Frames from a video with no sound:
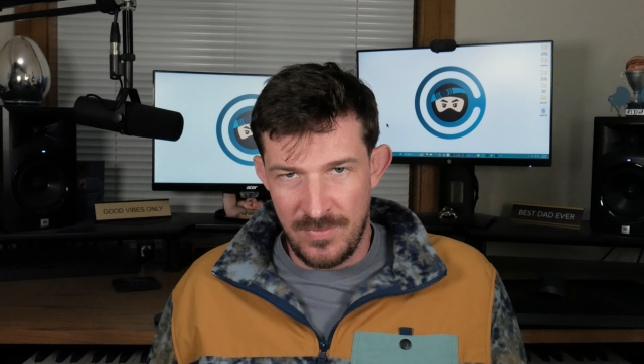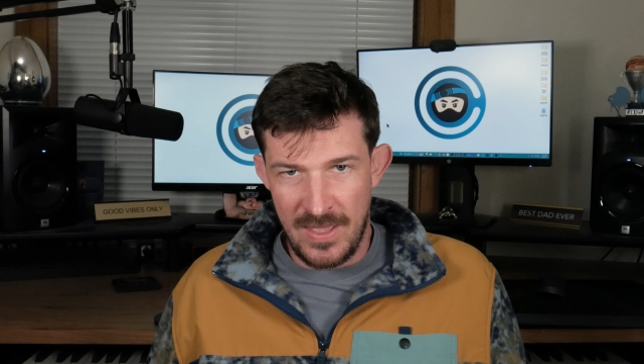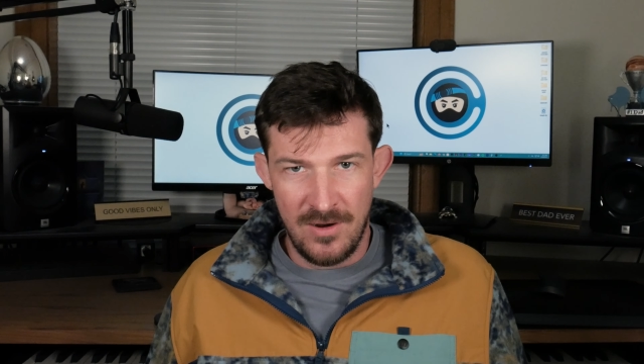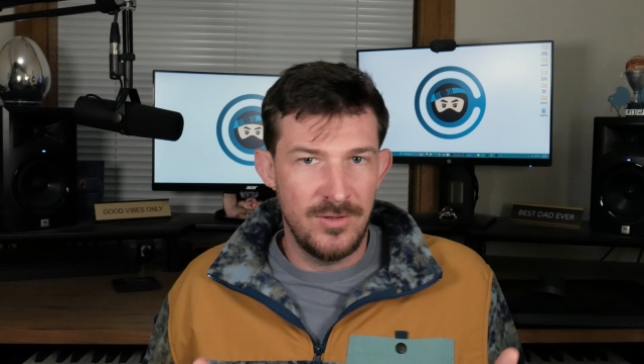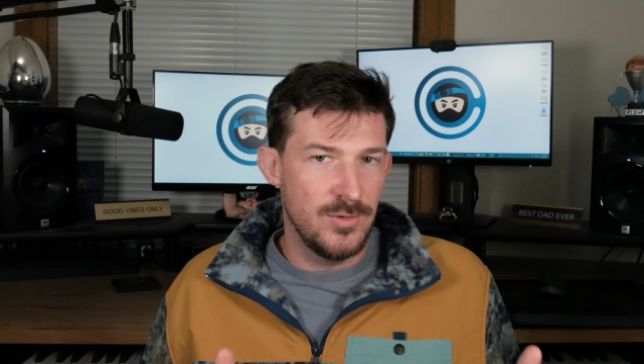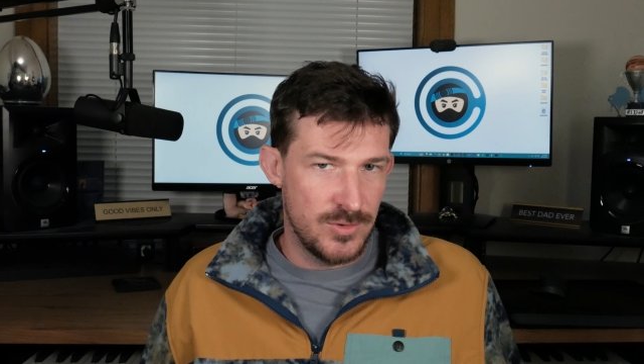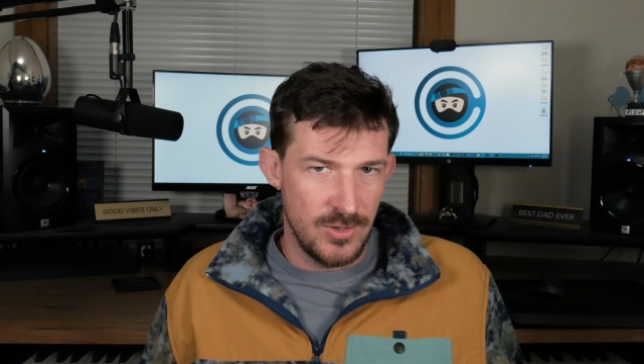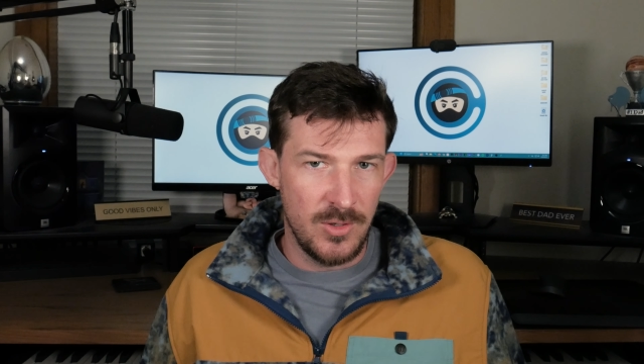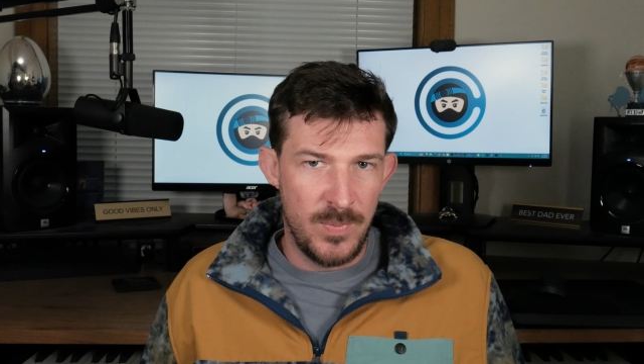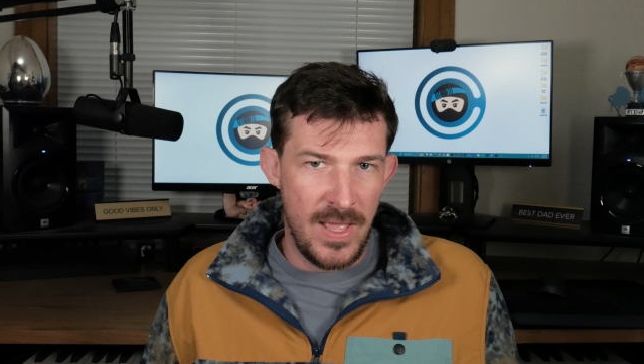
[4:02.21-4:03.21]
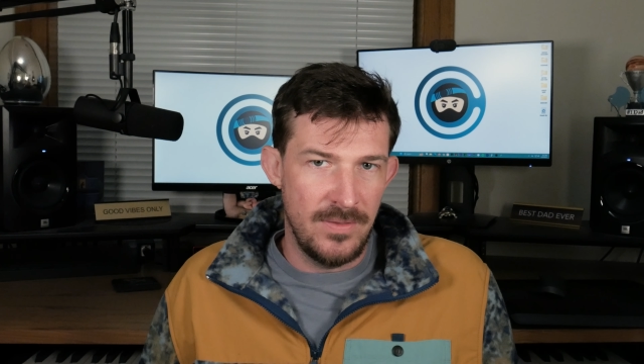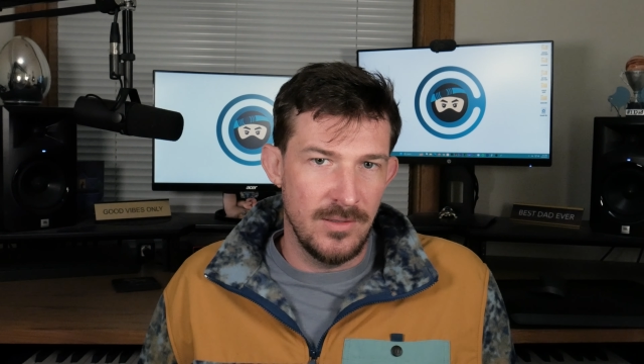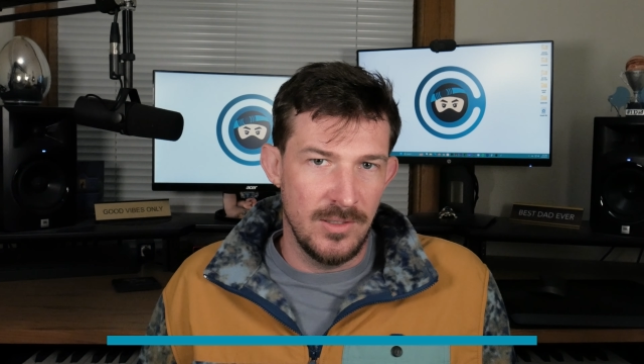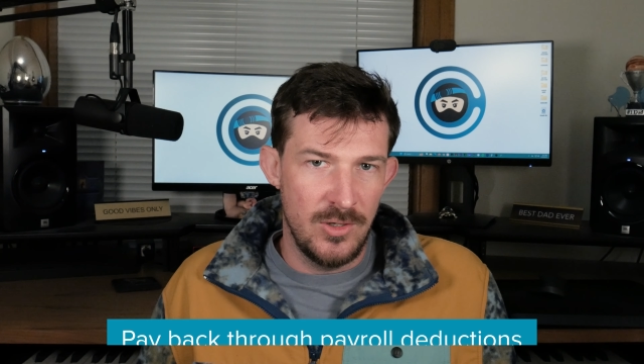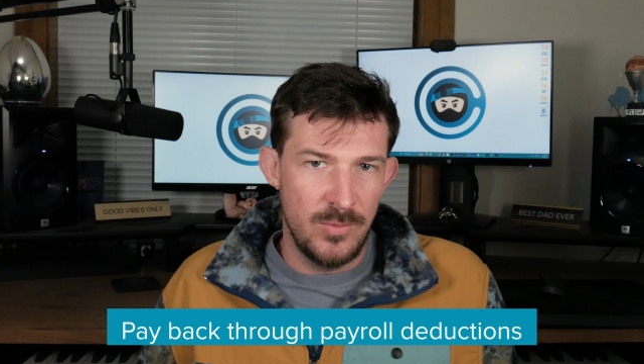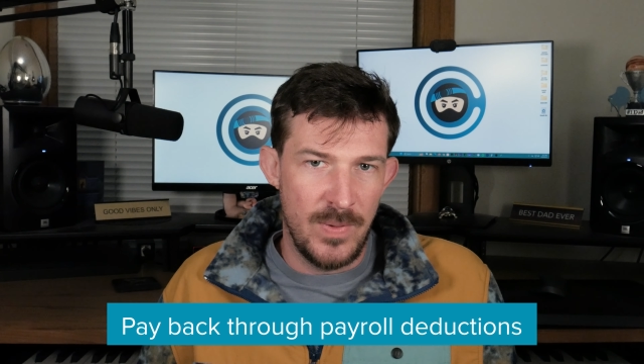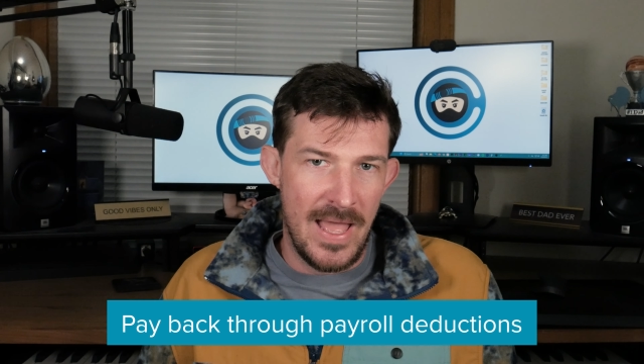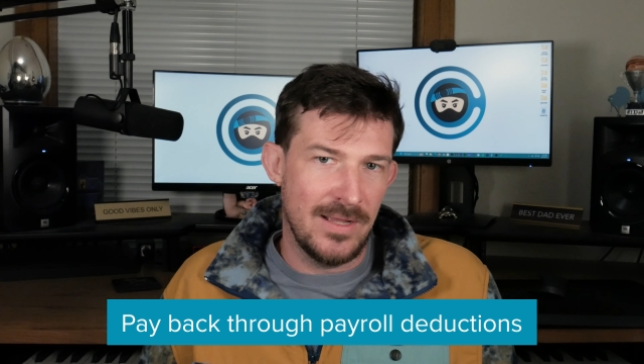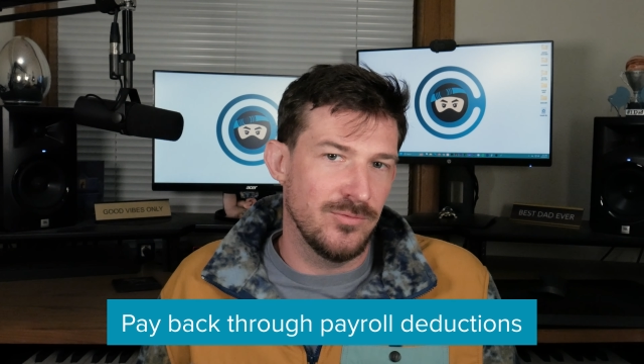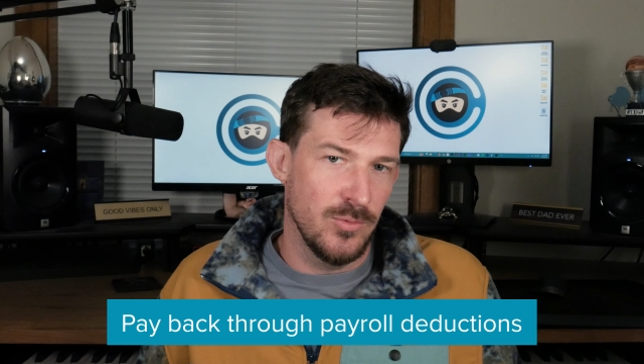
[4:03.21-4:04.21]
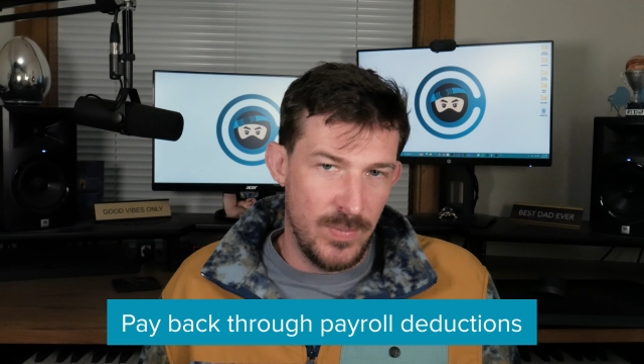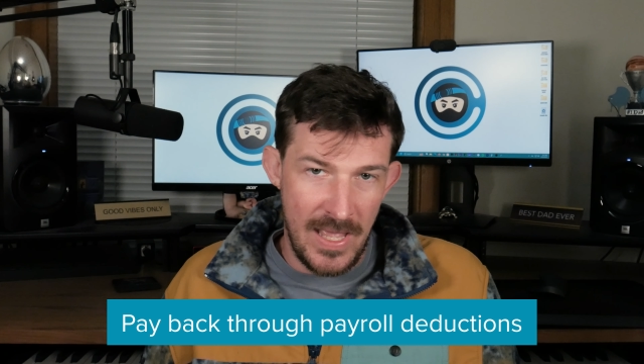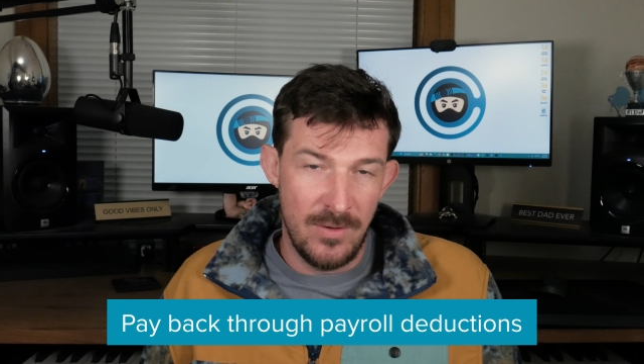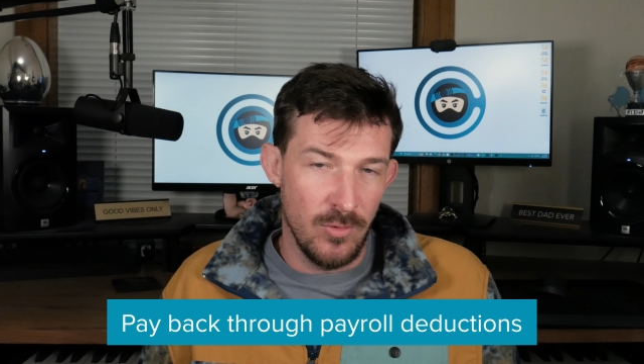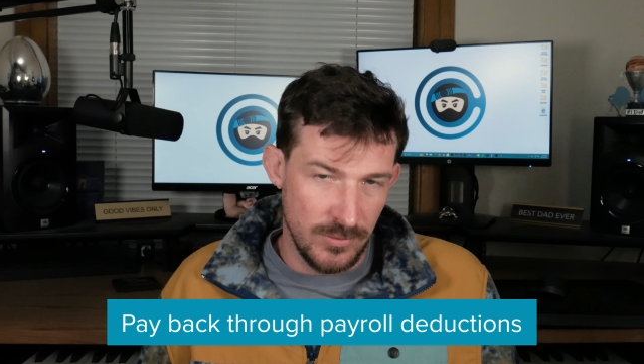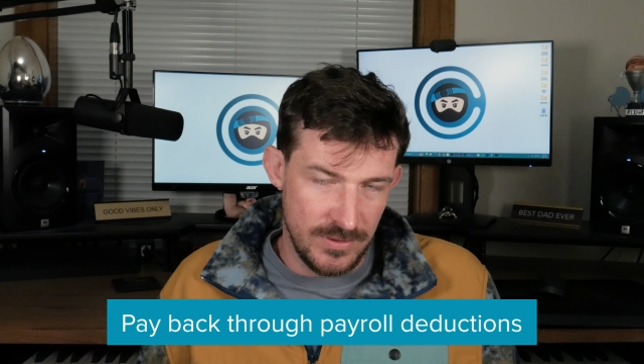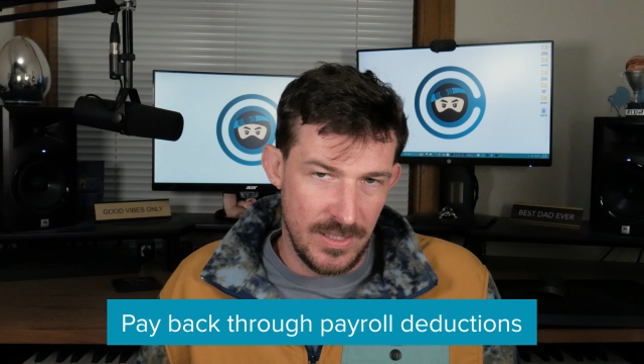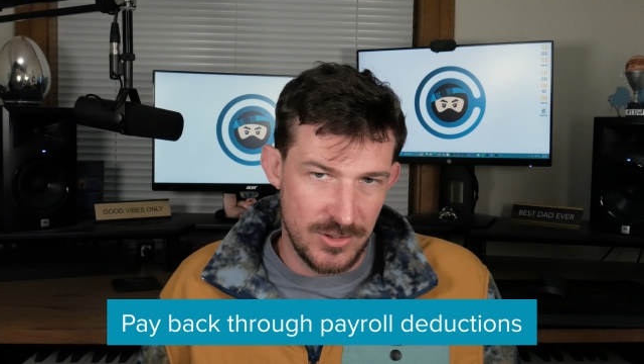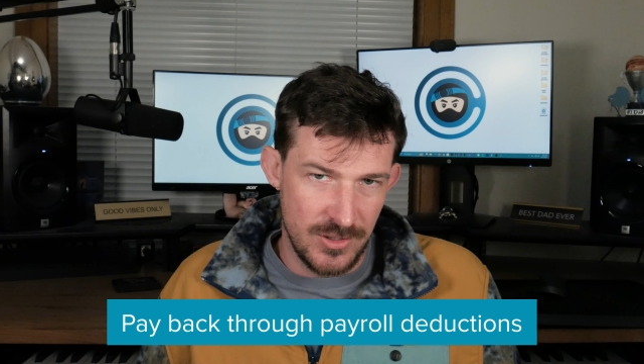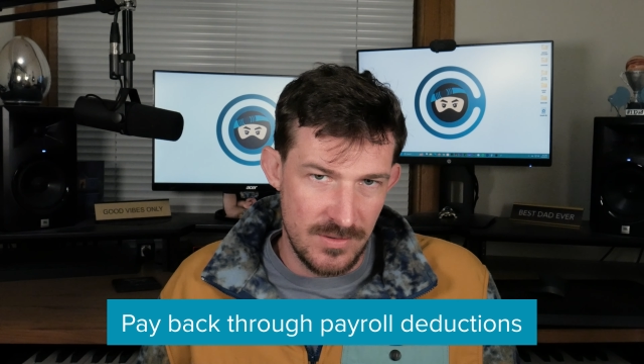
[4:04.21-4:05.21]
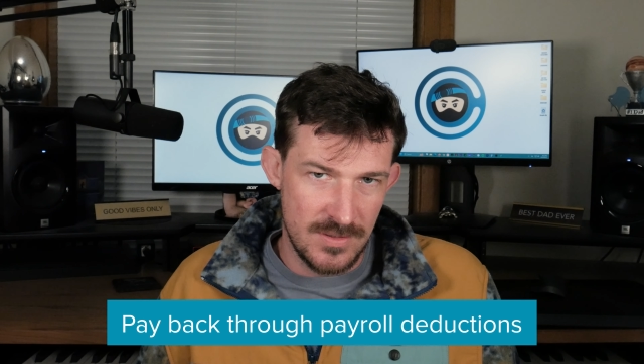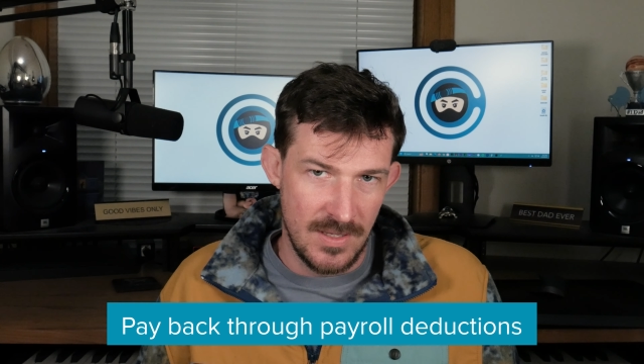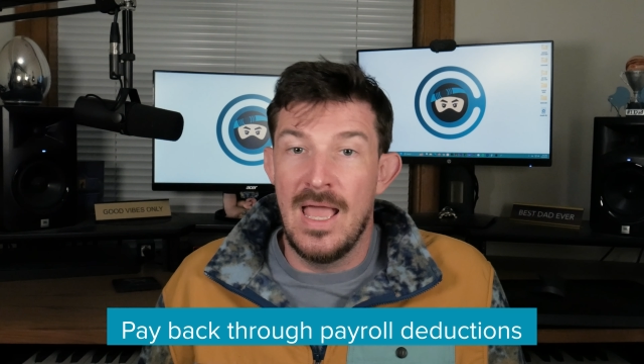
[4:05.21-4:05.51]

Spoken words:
there, you start paying the loan back through payroll deductions.